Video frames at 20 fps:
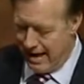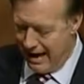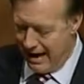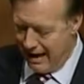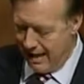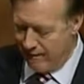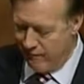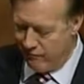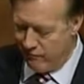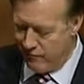
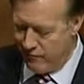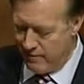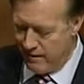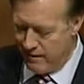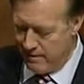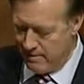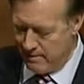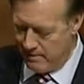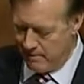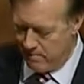
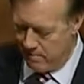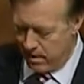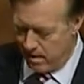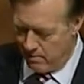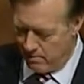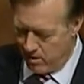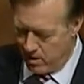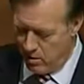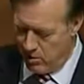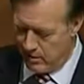Every
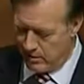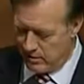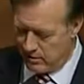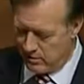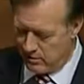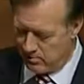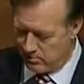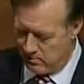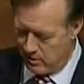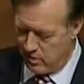
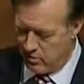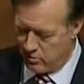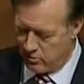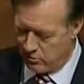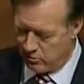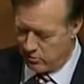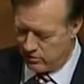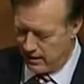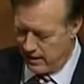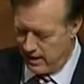American's
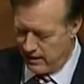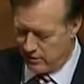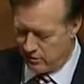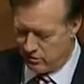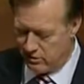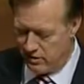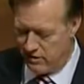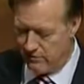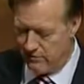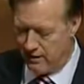marital
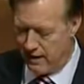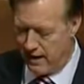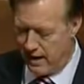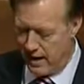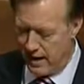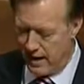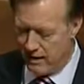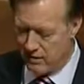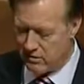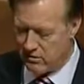status in the
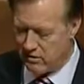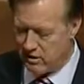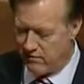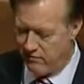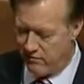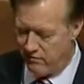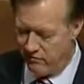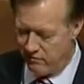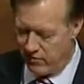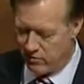eyes
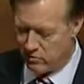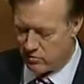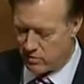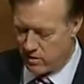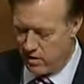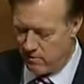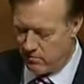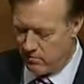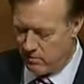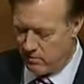of the federal
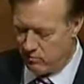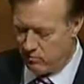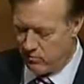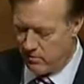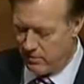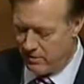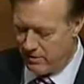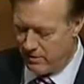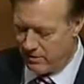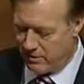government
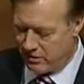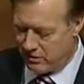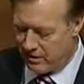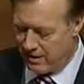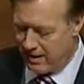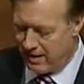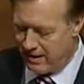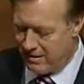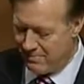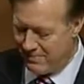would be the
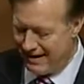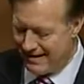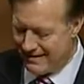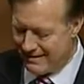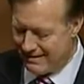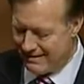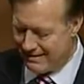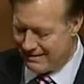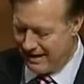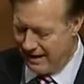same
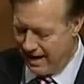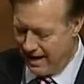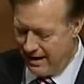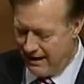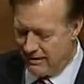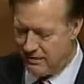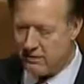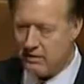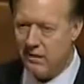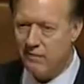as in the
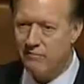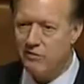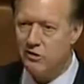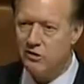eyes of